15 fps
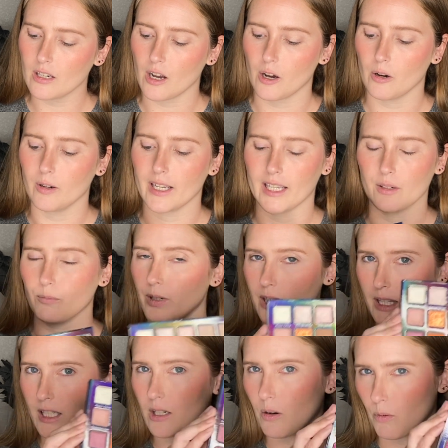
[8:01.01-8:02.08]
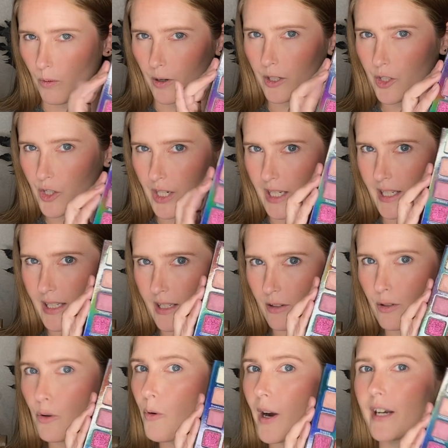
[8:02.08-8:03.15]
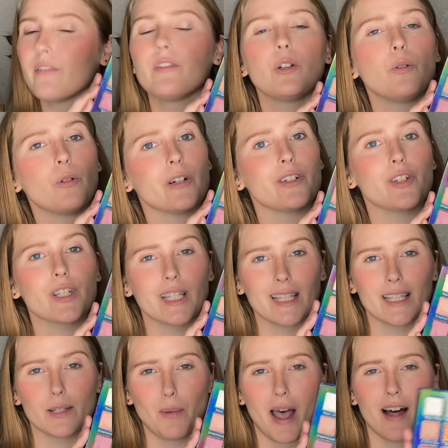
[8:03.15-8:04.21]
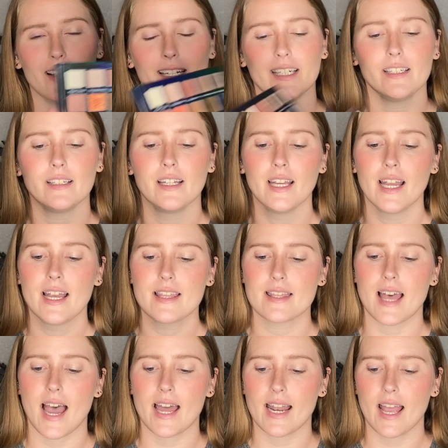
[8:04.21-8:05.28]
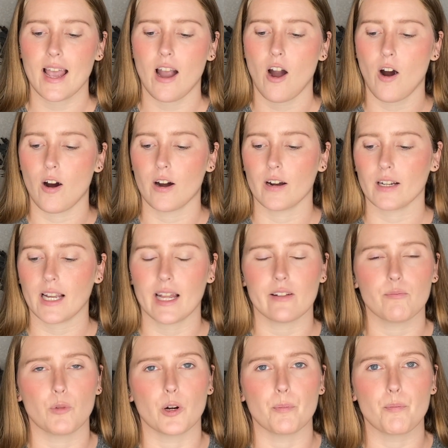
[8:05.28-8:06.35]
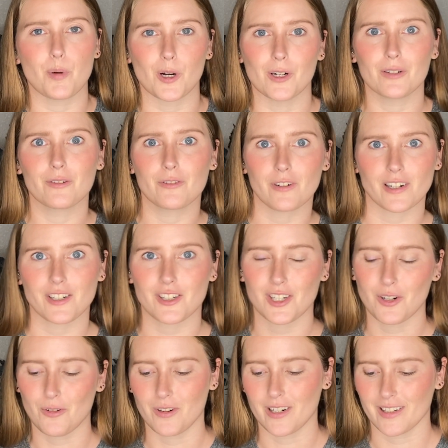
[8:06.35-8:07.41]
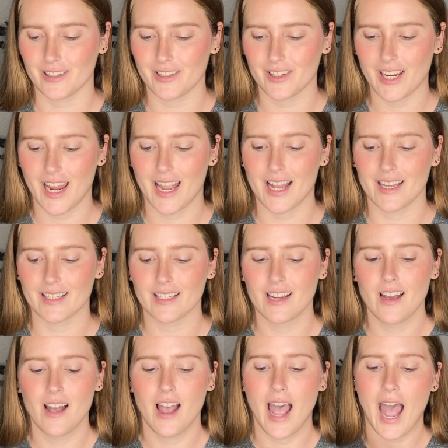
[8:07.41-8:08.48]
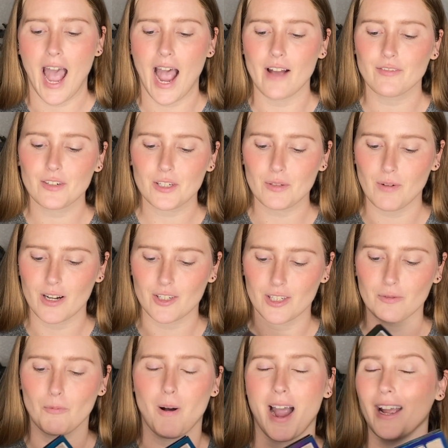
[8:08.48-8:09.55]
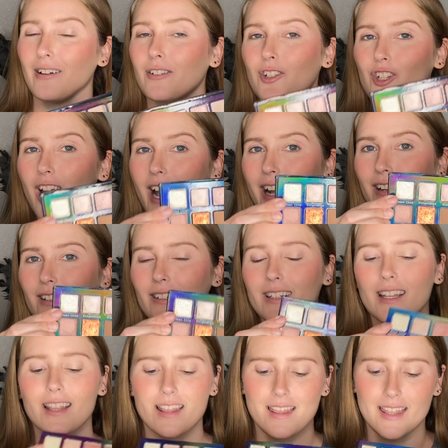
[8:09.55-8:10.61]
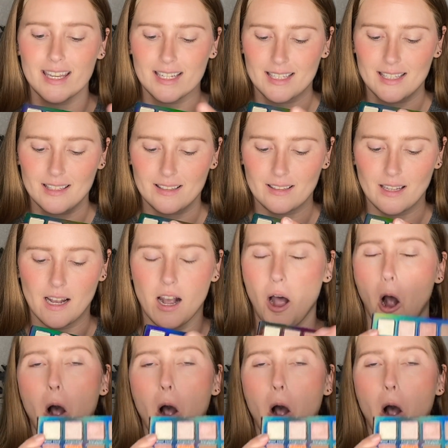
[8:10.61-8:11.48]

gonna go in with the oranges. There's quite a few oranges in this palette that are kind of more burnt, grungy orange. And after swatching Wild Child, this uh,